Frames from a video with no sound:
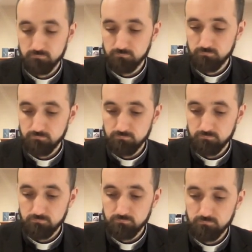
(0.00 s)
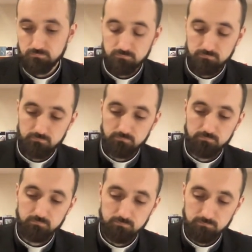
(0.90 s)

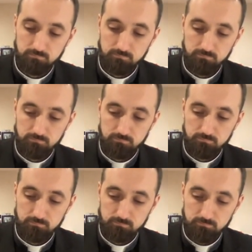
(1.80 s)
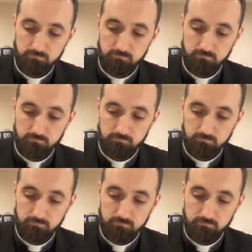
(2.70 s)

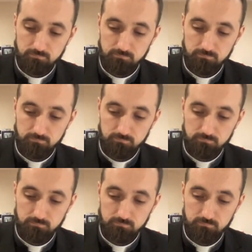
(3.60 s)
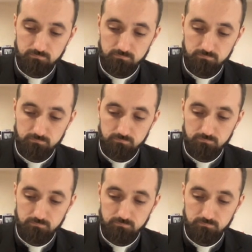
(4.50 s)

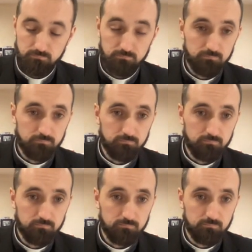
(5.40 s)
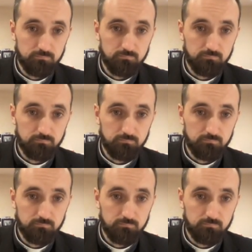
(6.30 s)
(silent)